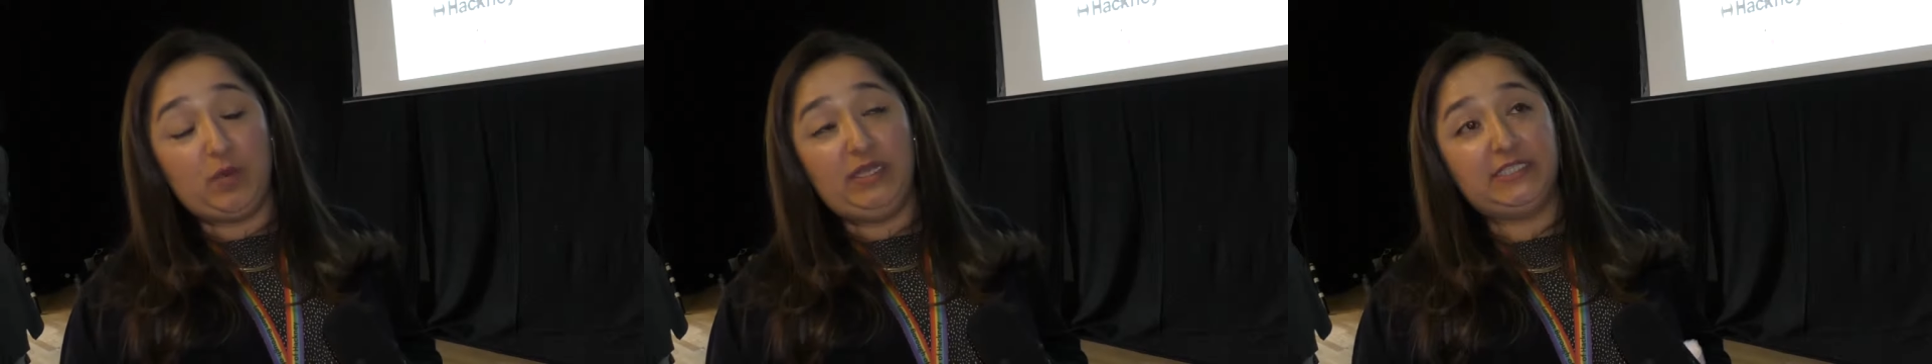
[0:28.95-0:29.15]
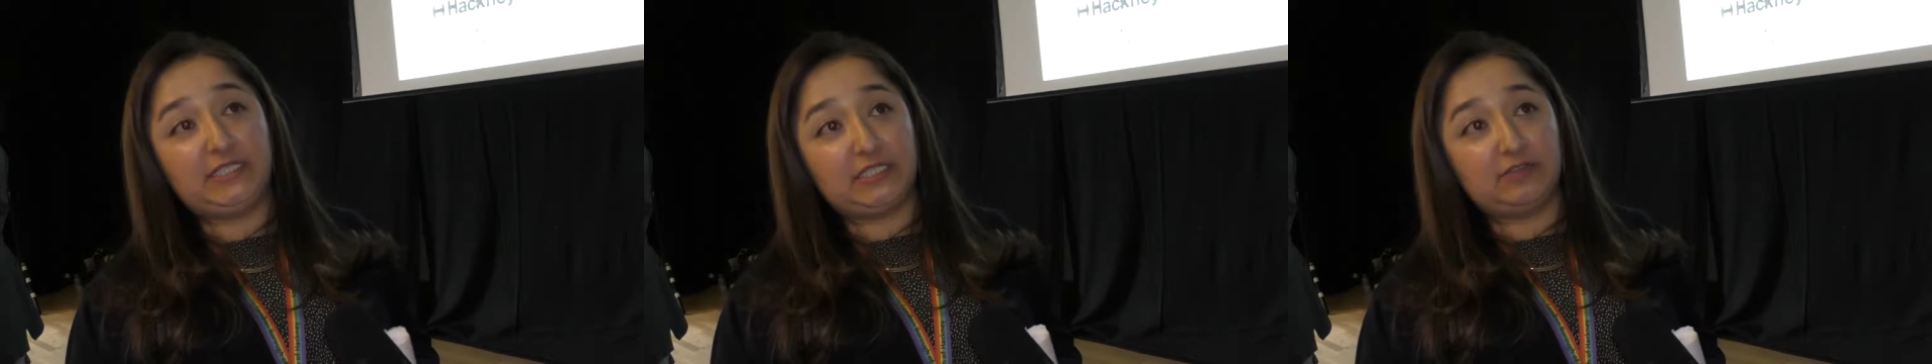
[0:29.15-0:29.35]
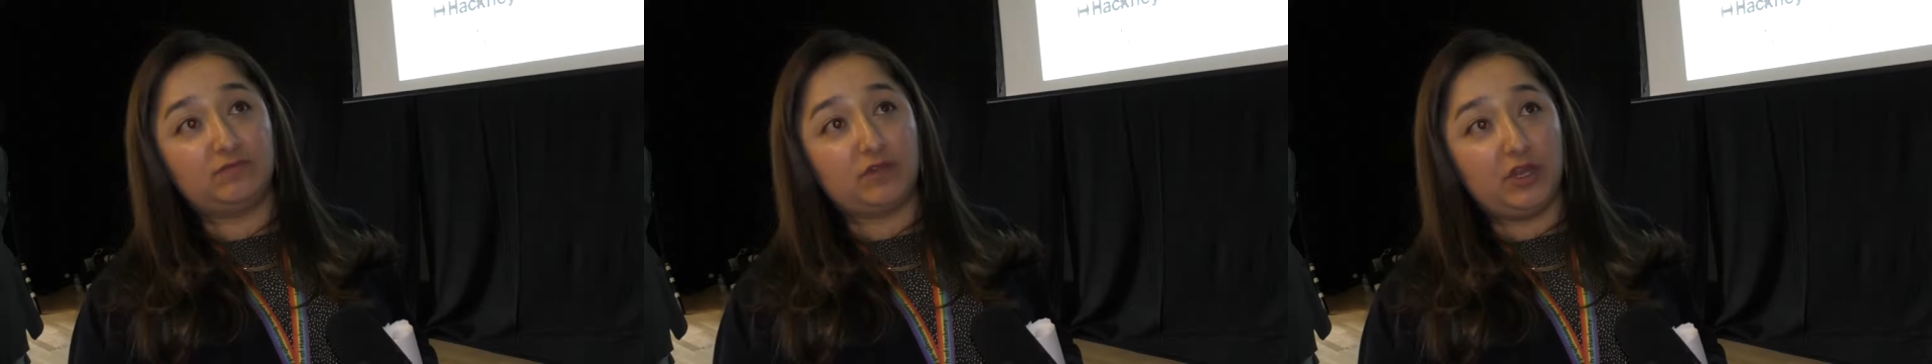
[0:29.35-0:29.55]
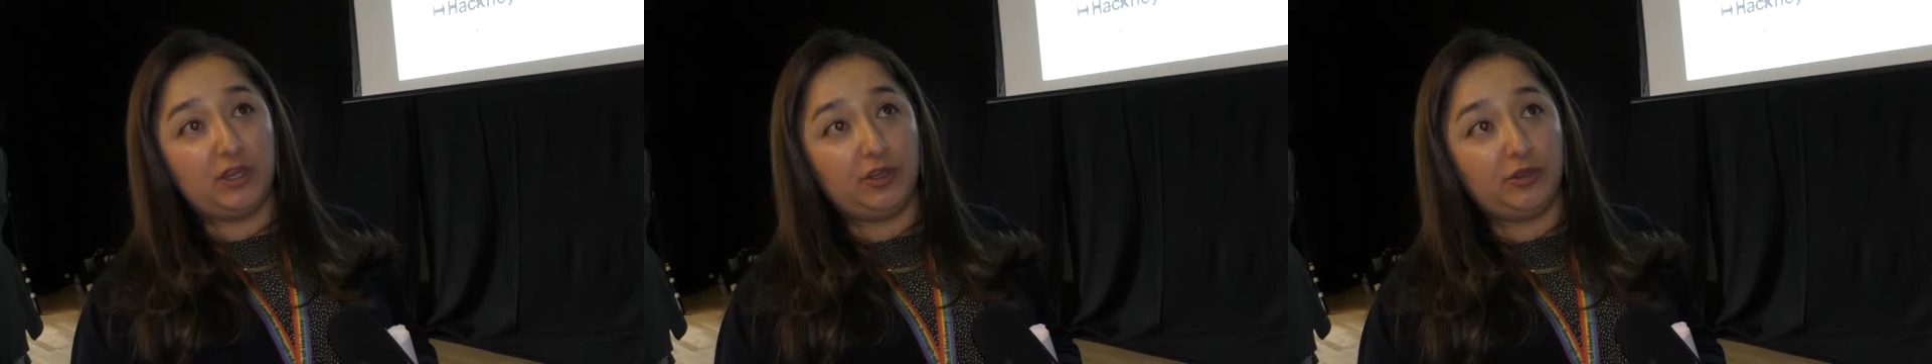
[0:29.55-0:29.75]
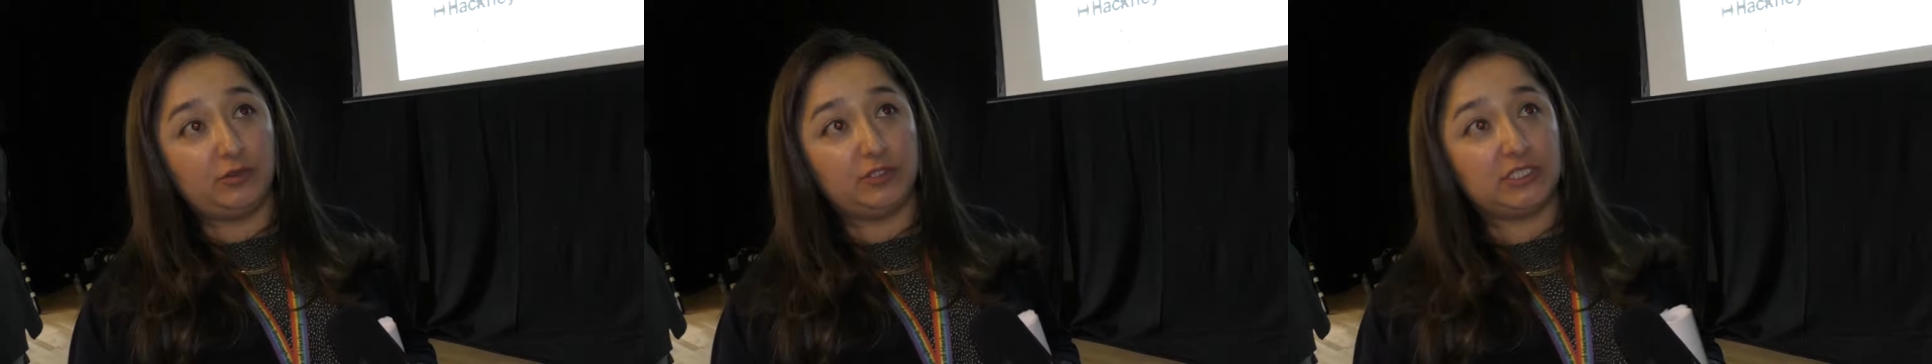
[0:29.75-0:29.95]
Whiston
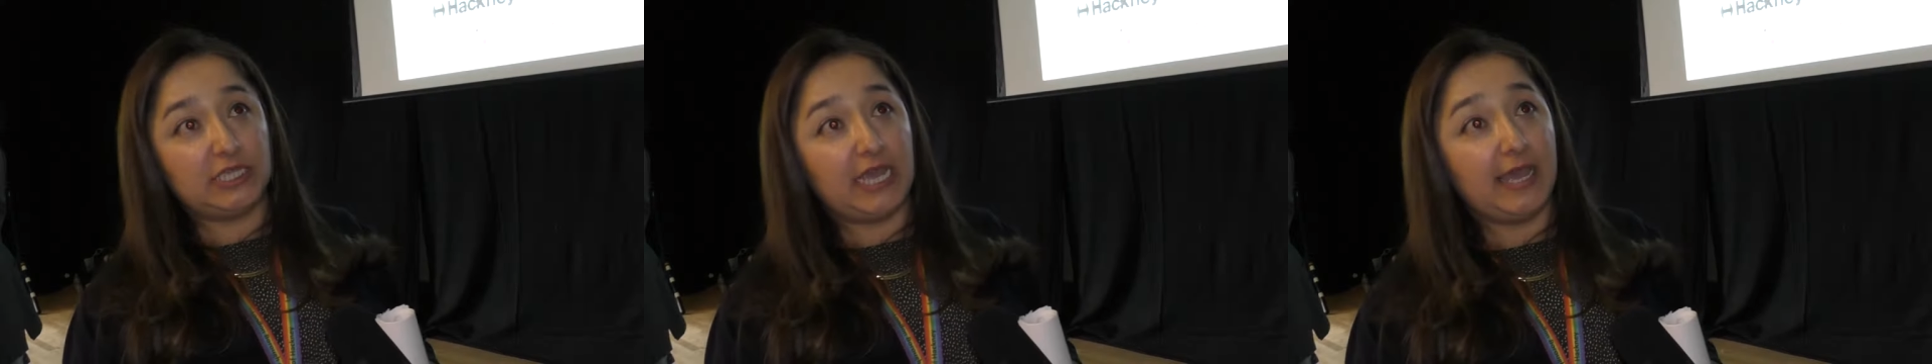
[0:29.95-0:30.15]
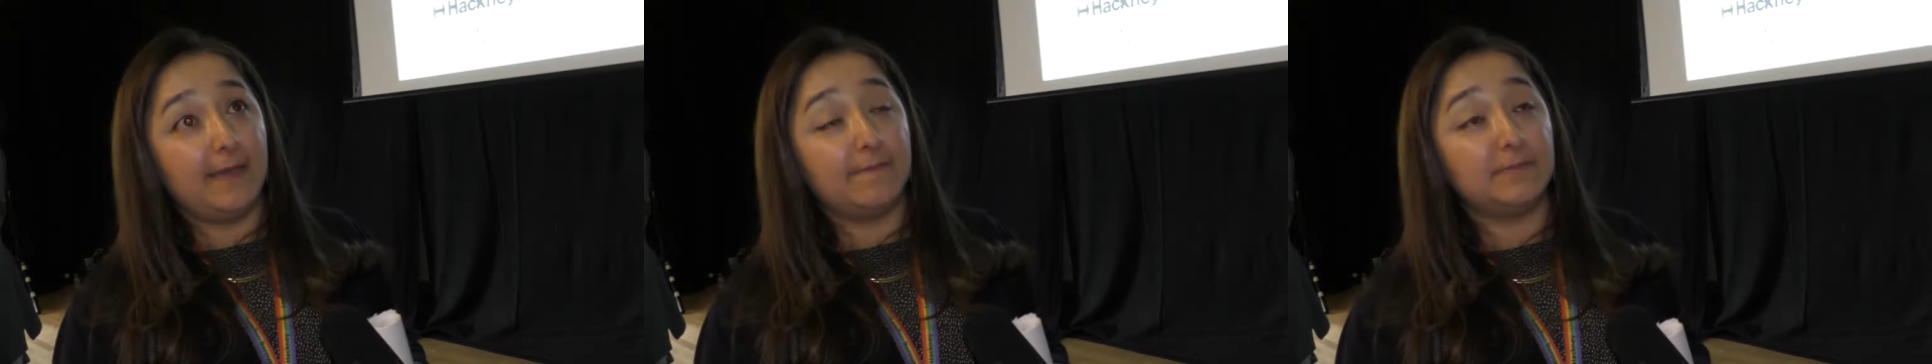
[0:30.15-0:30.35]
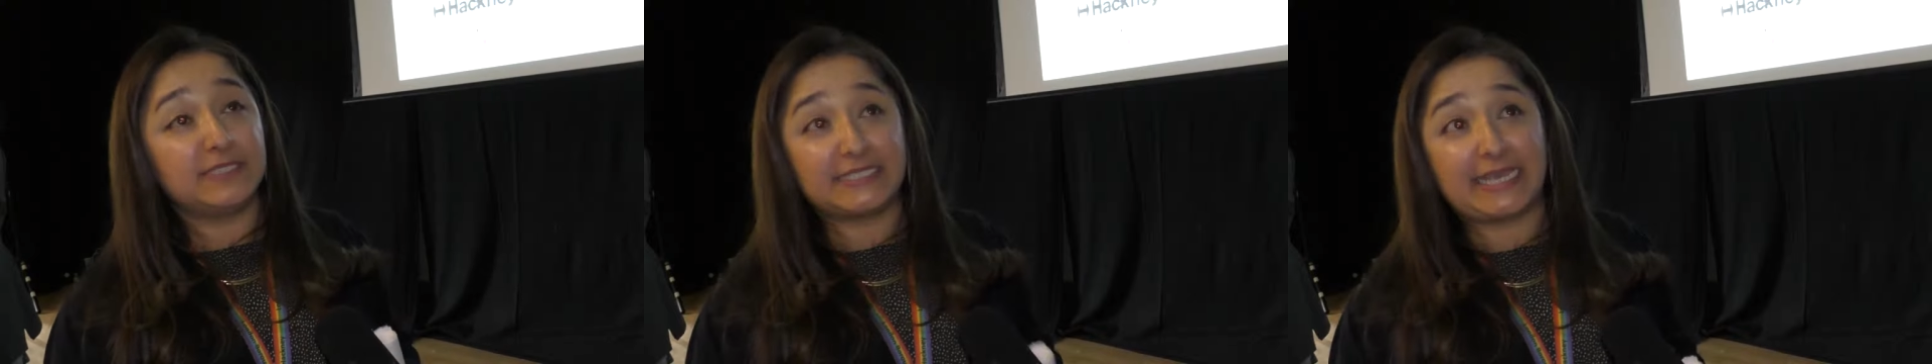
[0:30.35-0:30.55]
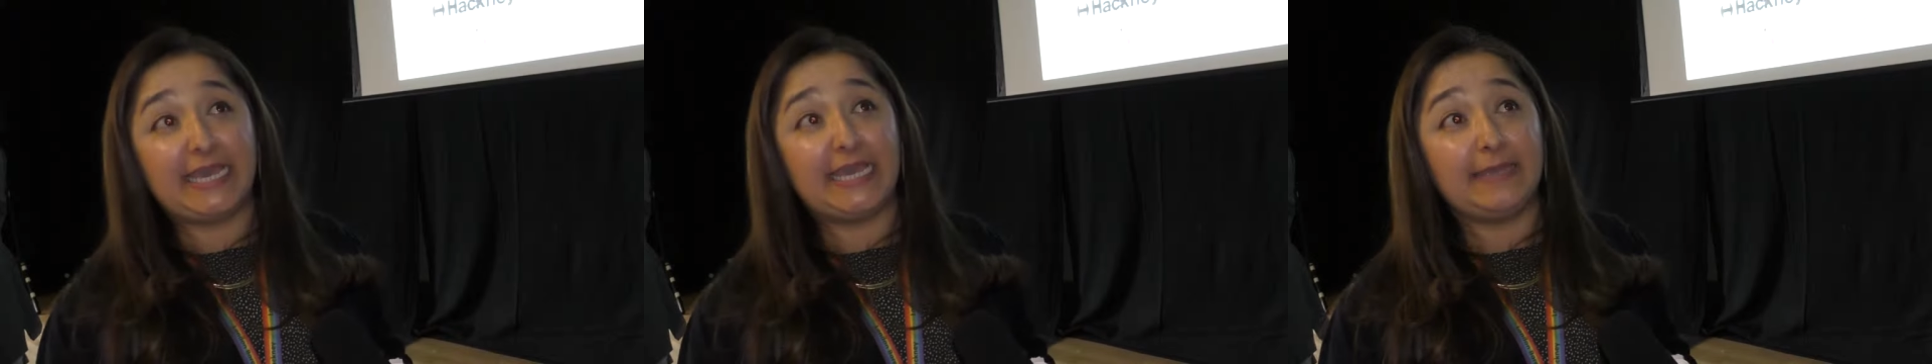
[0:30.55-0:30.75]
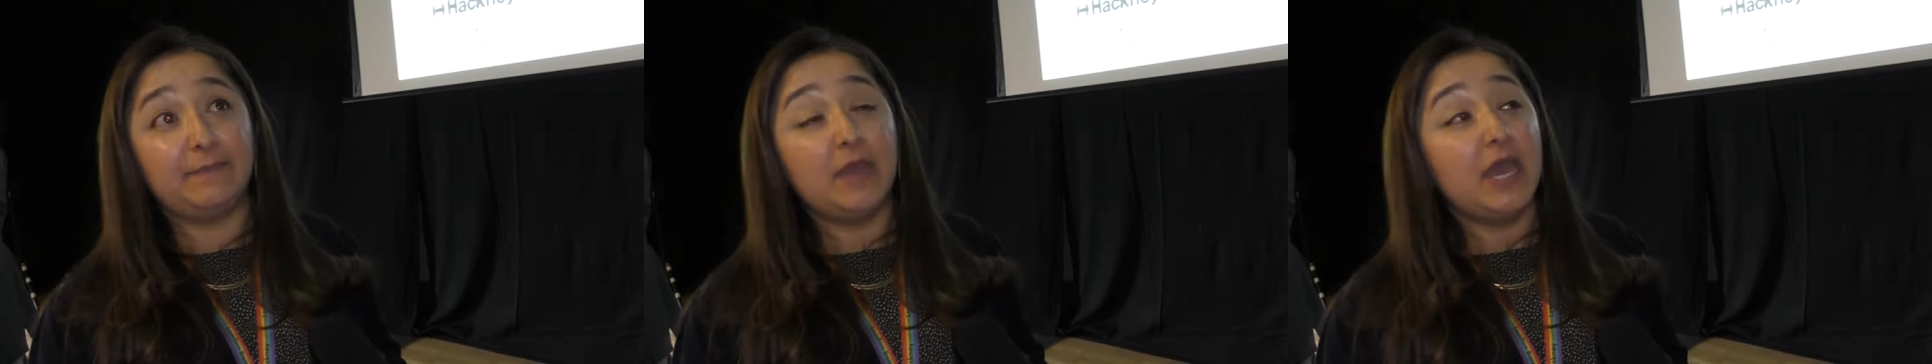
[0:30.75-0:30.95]
Road um,
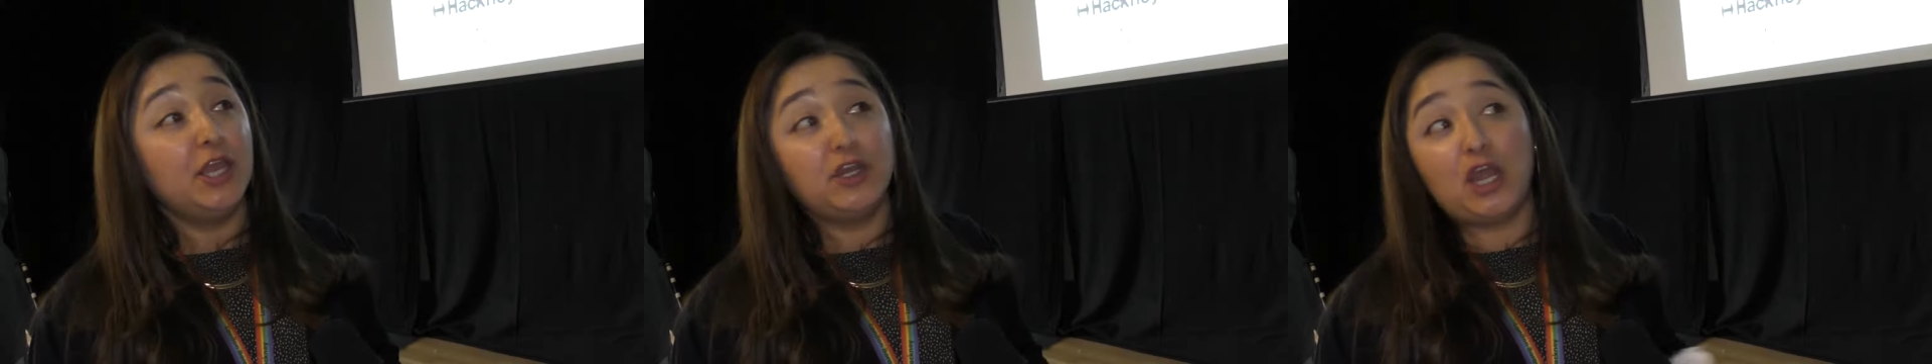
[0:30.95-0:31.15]
scheme,